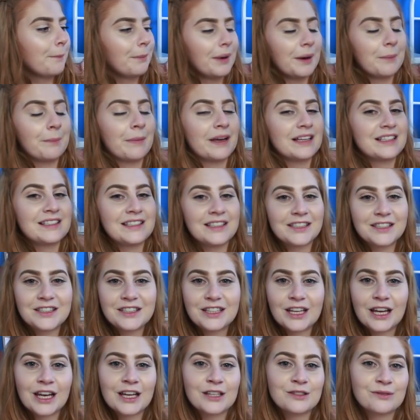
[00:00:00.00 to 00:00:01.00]
but my
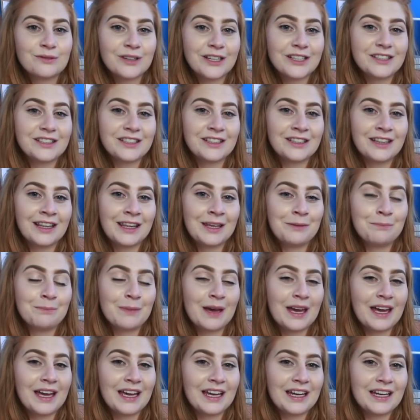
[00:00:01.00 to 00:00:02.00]
sister has recently
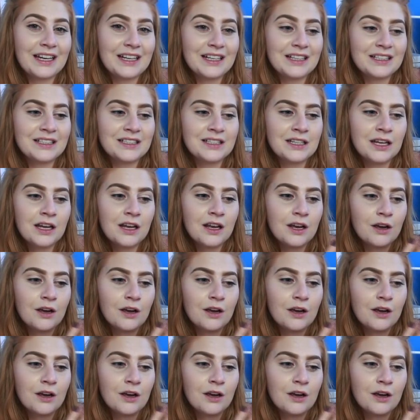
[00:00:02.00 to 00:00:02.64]
made